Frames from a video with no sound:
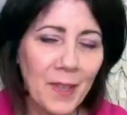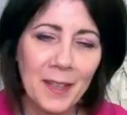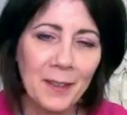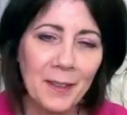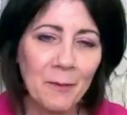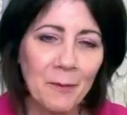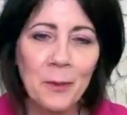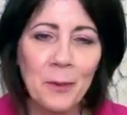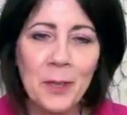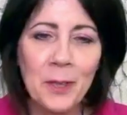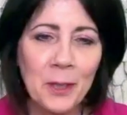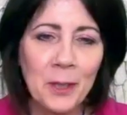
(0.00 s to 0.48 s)

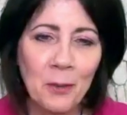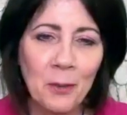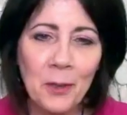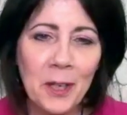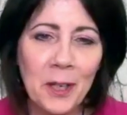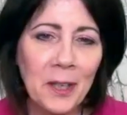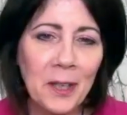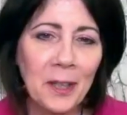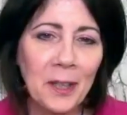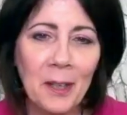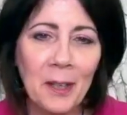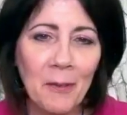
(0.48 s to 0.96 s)

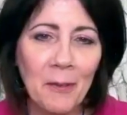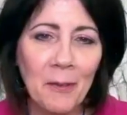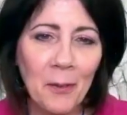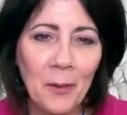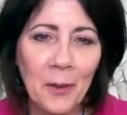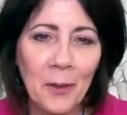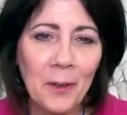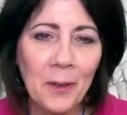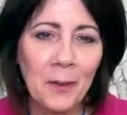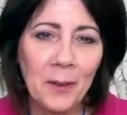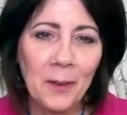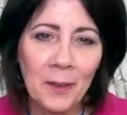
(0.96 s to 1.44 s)
retreat thing
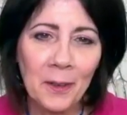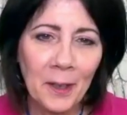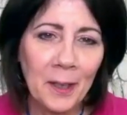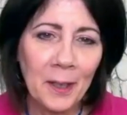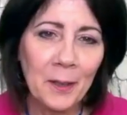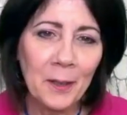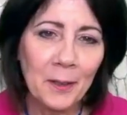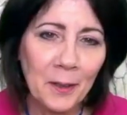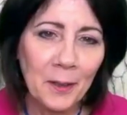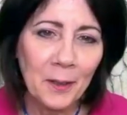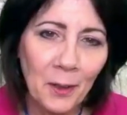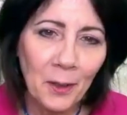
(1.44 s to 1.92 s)
for like
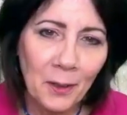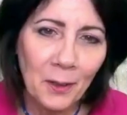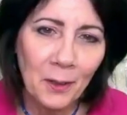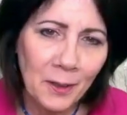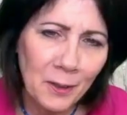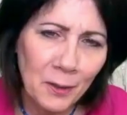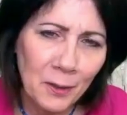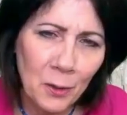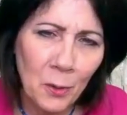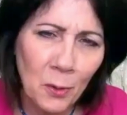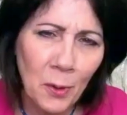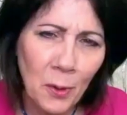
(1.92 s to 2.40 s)

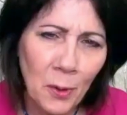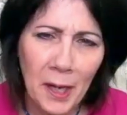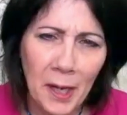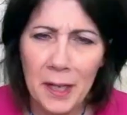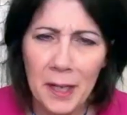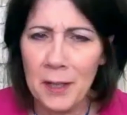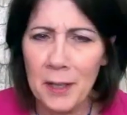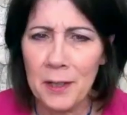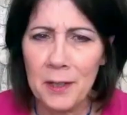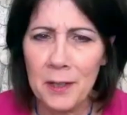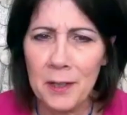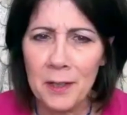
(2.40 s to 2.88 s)
two
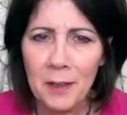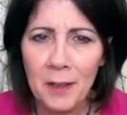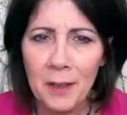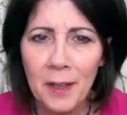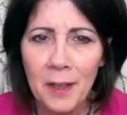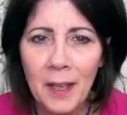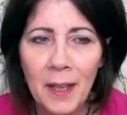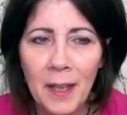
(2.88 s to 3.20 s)
days.